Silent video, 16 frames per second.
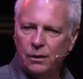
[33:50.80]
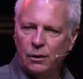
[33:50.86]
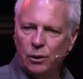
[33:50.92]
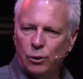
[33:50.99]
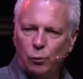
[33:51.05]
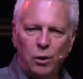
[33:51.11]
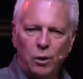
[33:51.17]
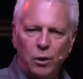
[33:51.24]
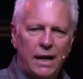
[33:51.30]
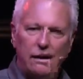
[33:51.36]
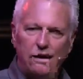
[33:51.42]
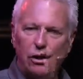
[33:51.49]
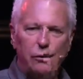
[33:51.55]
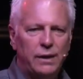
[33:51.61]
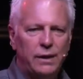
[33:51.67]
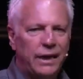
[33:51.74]
We may
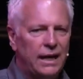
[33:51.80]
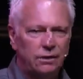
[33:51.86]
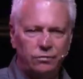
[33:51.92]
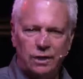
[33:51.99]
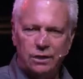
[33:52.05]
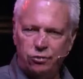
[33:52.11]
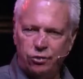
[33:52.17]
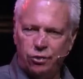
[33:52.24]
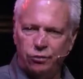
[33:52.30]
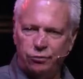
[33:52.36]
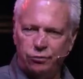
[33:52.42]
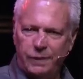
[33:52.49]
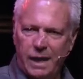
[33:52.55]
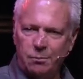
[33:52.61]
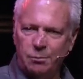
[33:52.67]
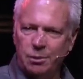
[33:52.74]
do that as a church
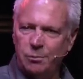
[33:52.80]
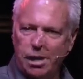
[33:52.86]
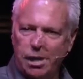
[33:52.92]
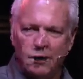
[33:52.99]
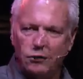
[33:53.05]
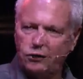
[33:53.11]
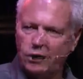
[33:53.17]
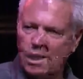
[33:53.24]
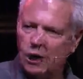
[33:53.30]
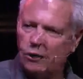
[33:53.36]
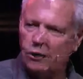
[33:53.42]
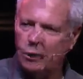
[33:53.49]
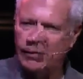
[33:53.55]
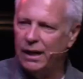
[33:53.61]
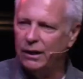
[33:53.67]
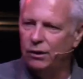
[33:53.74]
family by ourselves.
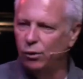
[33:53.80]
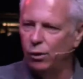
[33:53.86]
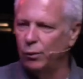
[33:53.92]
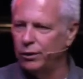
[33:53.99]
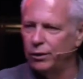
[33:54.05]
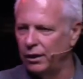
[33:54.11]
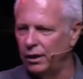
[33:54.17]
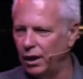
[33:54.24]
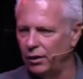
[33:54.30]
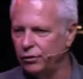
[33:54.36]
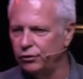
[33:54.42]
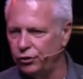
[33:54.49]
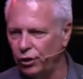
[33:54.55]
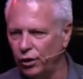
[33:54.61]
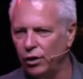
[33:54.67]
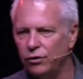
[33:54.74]
We may do it with another
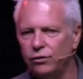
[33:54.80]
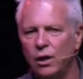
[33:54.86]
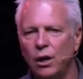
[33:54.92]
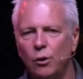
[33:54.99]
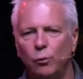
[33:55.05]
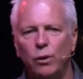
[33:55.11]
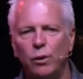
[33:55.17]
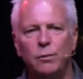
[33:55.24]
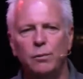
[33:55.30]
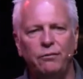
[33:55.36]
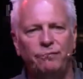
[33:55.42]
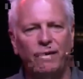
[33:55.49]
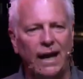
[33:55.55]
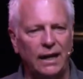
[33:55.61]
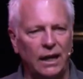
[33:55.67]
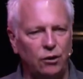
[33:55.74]
church. We may
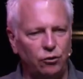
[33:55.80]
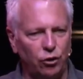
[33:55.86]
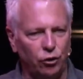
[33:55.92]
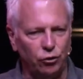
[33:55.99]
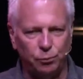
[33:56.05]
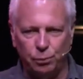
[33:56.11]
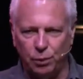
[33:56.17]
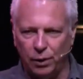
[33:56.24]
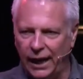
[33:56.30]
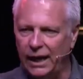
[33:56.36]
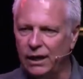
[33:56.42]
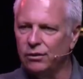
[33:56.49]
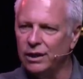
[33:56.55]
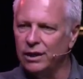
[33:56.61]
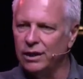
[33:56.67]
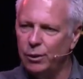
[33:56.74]
find a church
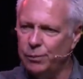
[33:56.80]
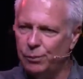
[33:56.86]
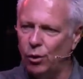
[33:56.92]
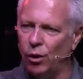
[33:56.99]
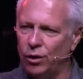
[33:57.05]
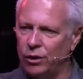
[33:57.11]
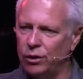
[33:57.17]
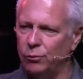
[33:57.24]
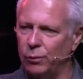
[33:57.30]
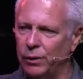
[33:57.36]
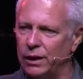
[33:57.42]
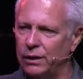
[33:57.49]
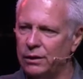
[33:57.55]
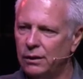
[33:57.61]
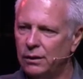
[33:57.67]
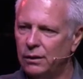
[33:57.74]
planter that we partner
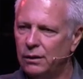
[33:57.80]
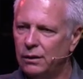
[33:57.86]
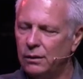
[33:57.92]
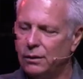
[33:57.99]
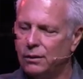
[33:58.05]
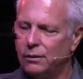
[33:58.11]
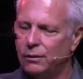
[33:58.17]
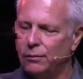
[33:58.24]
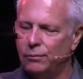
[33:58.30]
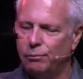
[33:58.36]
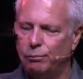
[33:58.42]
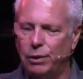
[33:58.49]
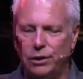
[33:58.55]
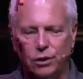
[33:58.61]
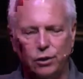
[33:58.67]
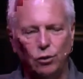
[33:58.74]
with.
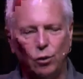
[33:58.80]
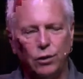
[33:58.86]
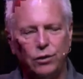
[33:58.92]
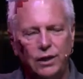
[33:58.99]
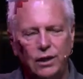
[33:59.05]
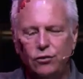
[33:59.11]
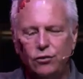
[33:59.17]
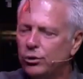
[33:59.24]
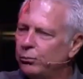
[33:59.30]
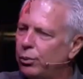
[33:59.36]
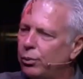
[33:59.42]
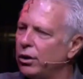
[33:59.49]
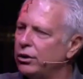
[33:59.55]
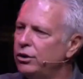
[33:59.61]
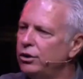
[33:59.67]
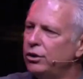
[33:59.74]
But the northeastern
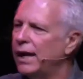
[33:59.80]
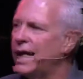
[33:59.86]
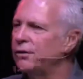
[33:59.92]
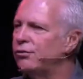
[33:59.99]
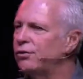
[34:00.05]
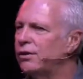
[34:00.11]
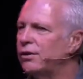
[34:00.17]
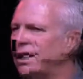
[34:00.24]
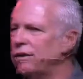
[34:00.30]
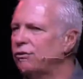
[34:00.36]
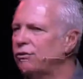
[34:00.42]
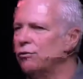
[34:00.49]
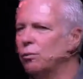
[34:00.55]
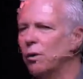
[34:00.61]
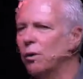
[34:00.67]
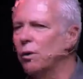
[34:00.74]
part of the United States
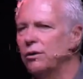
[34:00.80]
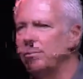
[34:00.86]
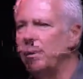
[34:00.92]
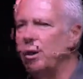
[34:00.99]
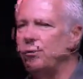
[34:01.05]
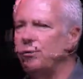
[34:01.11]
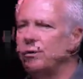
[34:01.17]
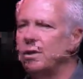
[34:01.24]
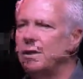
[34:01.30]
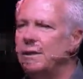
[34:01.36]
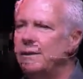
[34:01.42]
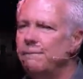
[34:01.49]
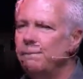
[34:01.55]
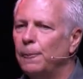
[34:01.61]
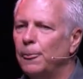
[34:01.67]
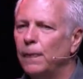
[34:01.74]
is one of the most,
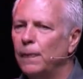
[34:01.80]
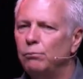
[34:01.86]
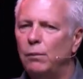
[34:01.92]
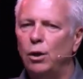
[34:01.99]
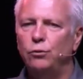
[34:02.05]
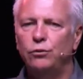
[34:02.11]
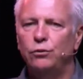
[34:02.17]
most